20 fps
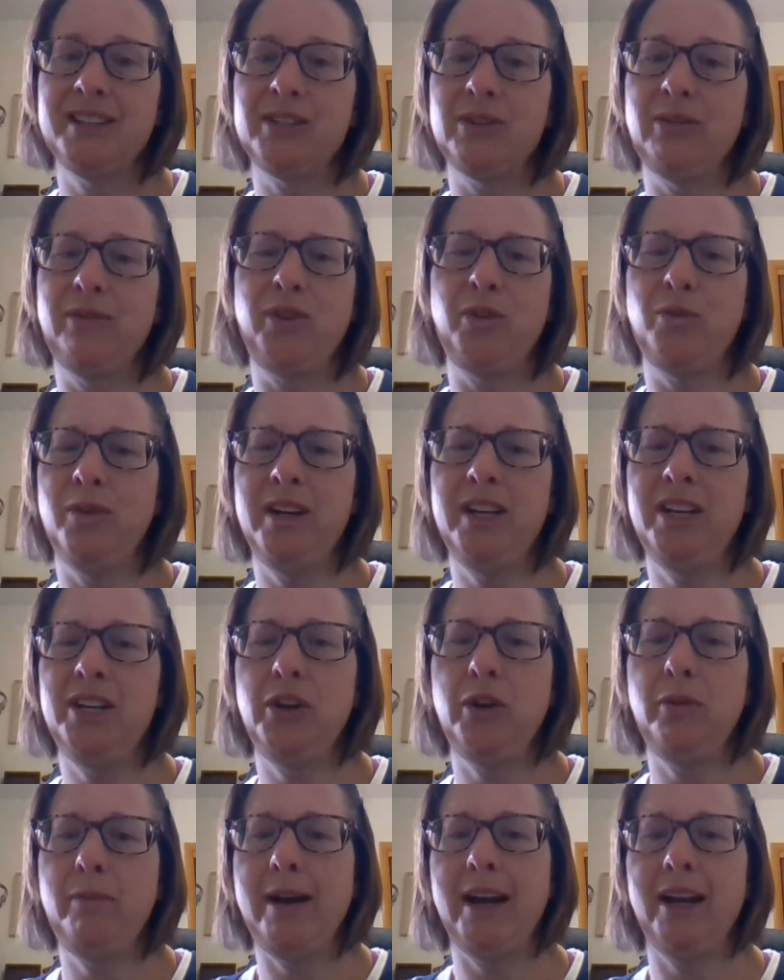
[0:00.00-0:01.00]
So if you wanted
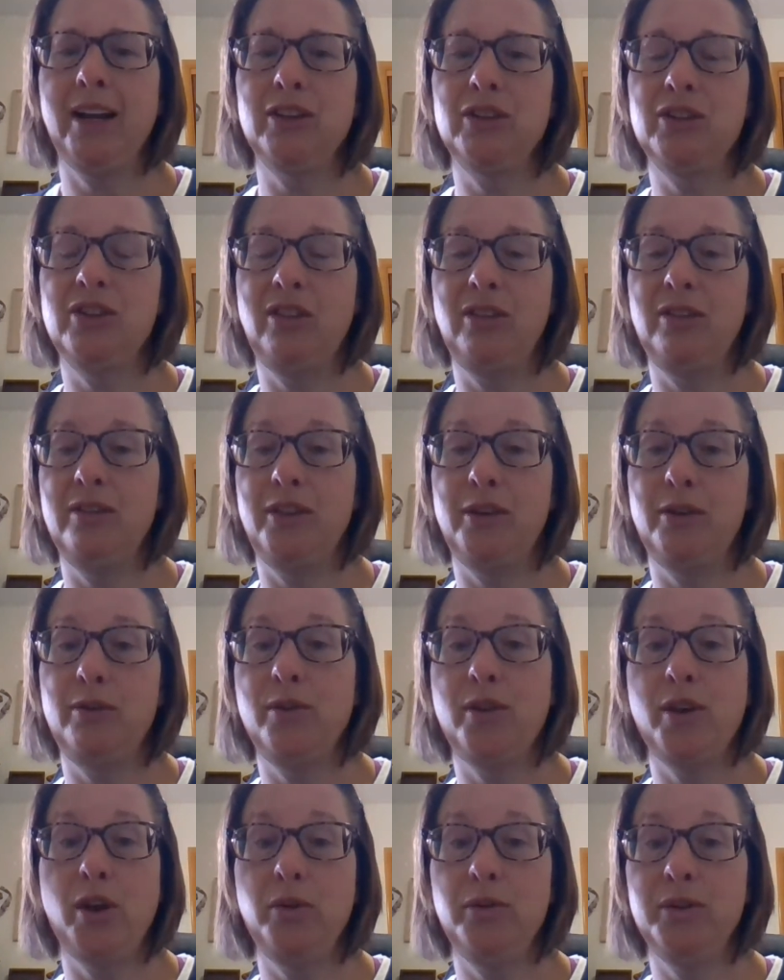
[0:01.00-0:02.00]
to go back and
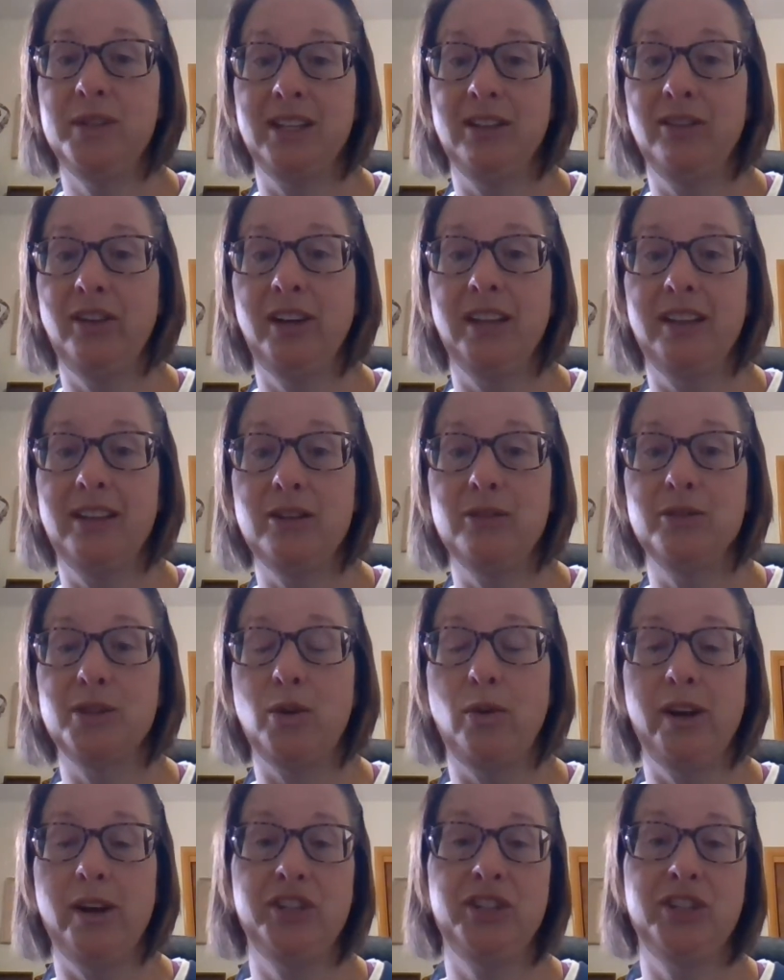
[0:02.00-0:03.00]
through those and look at those
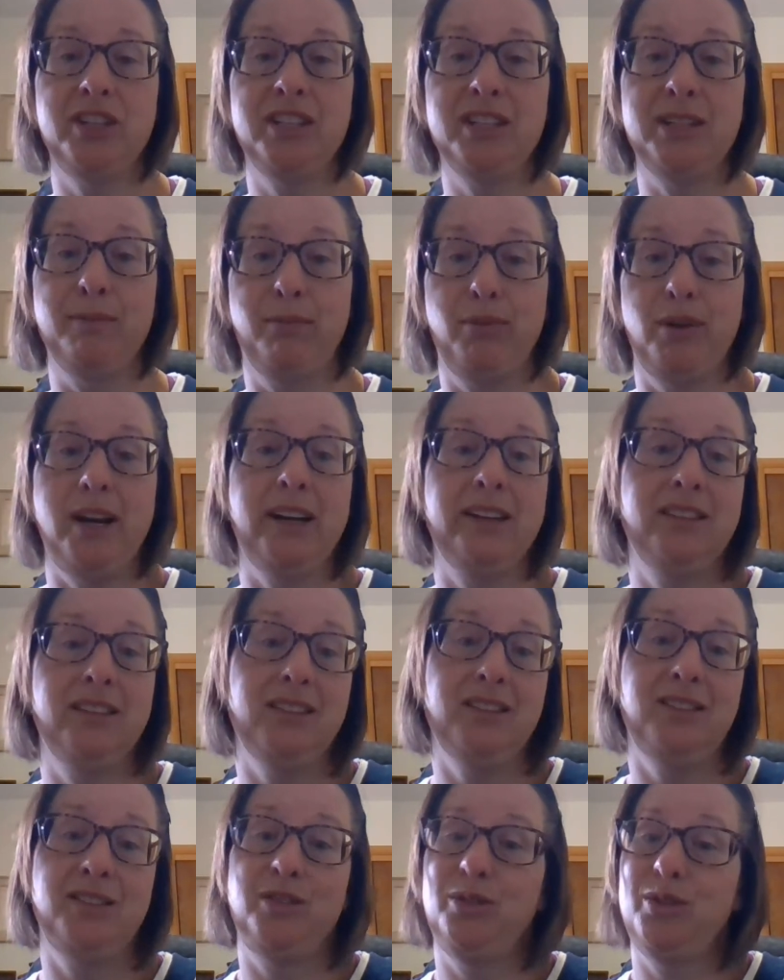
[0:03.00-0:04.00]
questions and
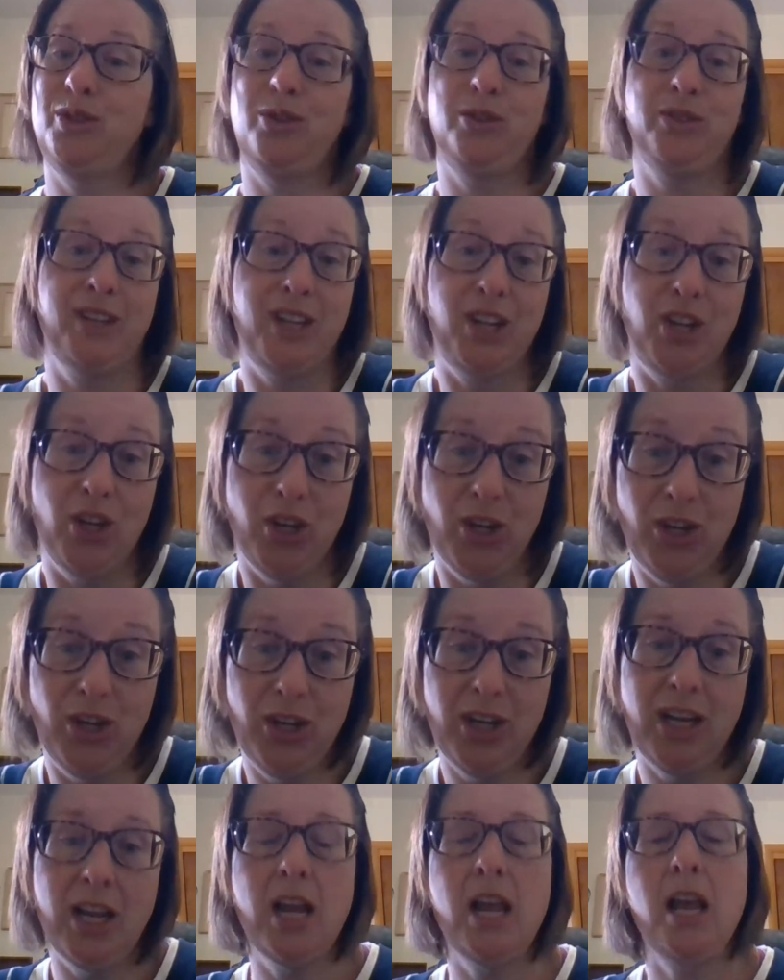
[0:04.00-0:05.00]
practice, you certainly
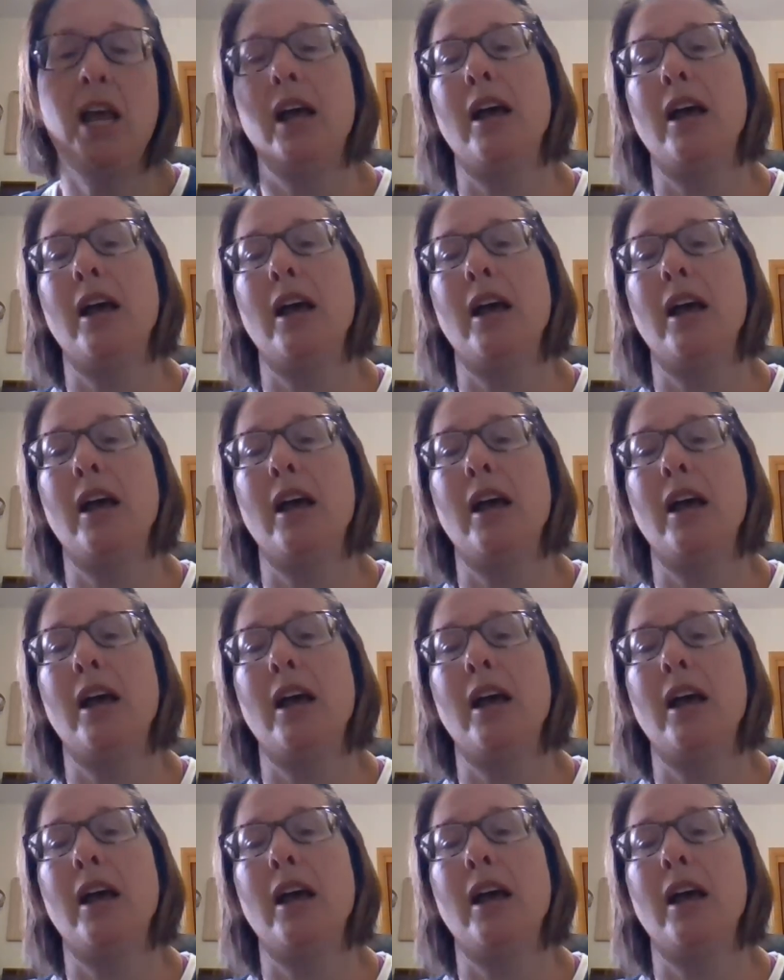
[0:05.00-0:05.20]
could.